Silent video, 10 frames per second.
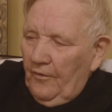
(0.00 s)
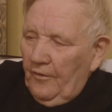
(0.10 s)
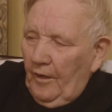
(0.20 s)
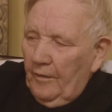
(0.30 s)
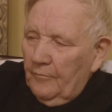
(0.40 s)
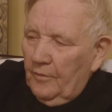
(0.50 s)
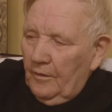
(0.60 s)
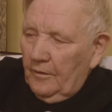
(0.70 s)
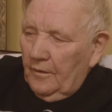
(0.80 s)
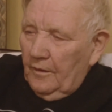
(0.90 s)
He said, "I'm
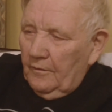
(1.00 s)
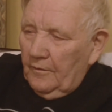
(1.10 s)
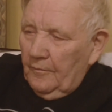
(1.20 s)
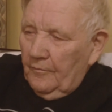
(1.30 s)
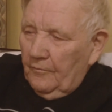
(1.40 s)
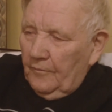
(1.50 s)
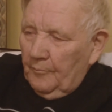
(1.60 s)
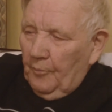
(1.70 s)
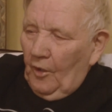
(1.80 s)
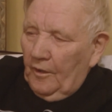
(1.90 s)

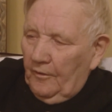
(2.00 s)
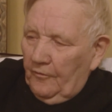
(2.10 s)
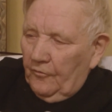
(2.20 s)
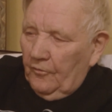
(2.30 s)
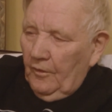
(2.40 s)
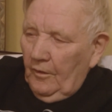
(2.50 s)
the pilot.